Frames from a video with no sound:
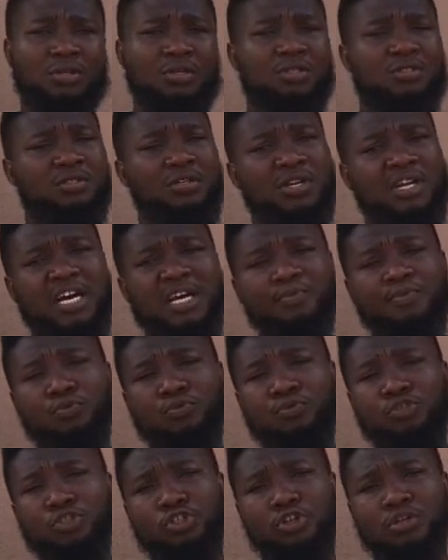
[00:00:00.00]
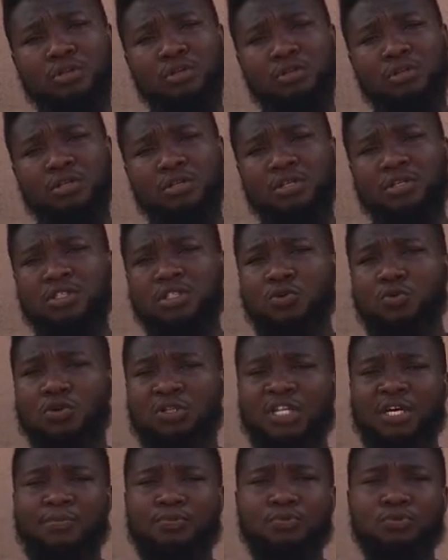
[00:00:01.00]
the land pollution, the
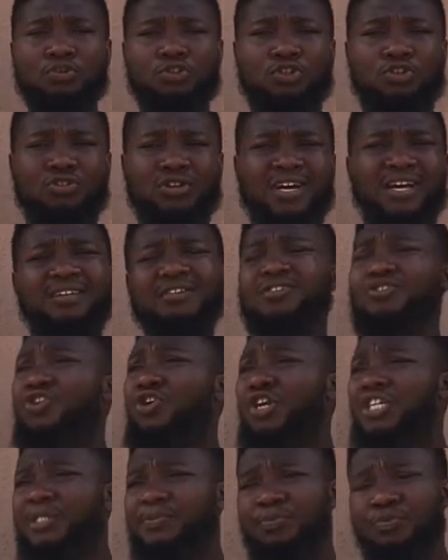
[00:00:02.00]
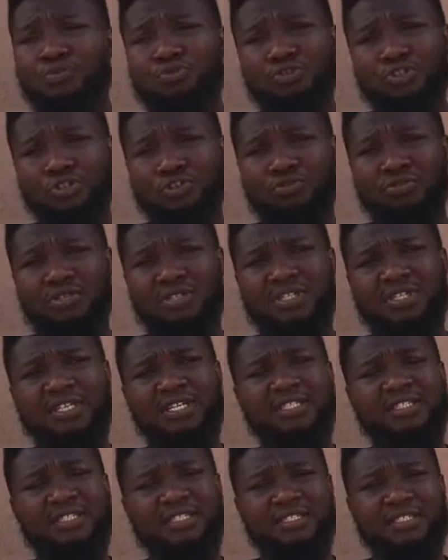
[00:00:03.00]
water pollution, noise pollution,
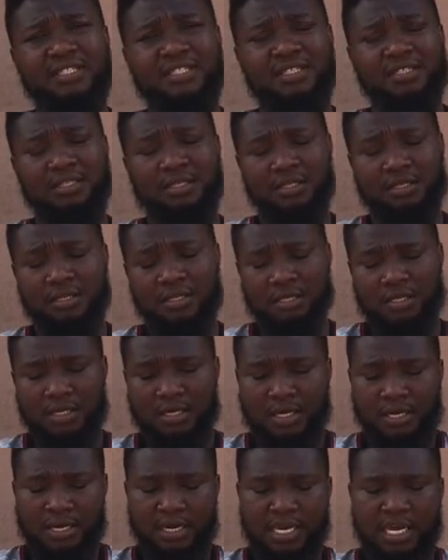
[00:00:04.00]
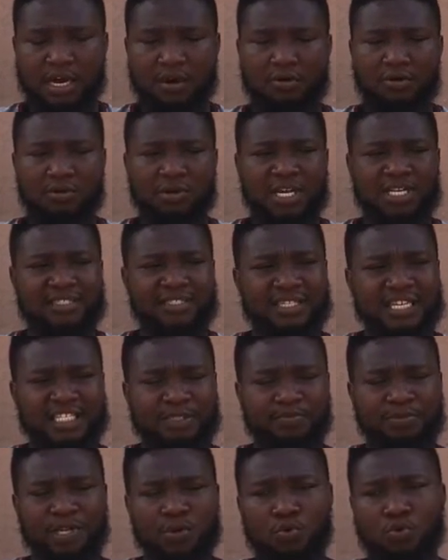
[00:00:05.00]
etc. Now, let's
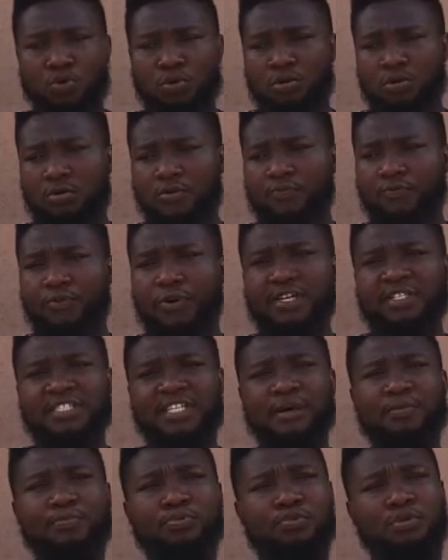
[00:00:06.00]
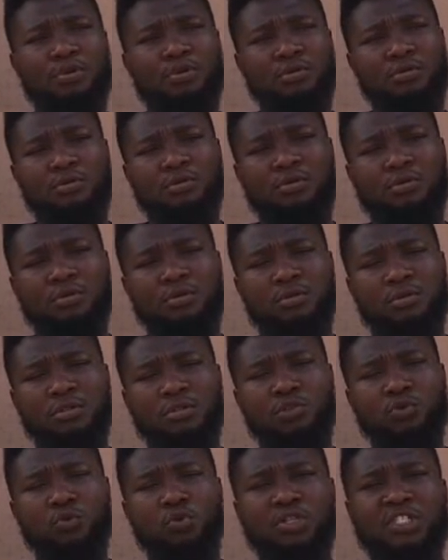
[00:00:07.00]
explain one. For example,
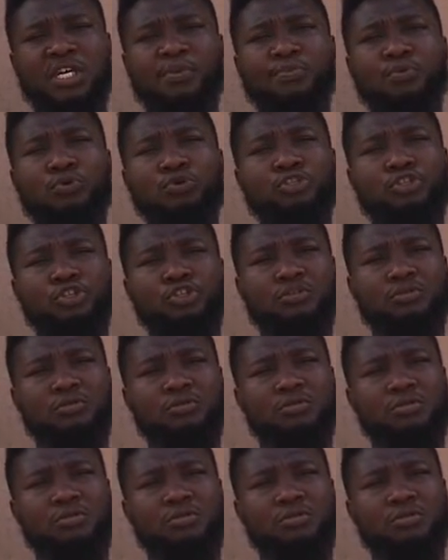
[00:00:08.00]
the water pollution.